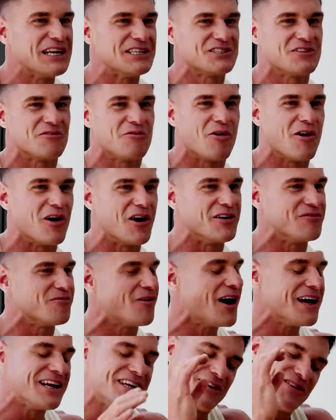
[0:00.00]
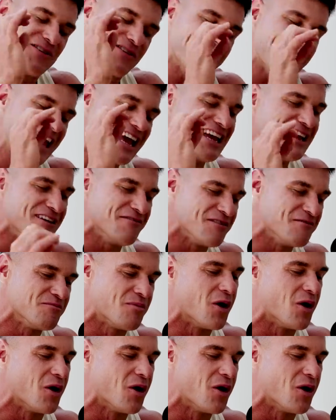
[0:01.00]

Why is the word, why do they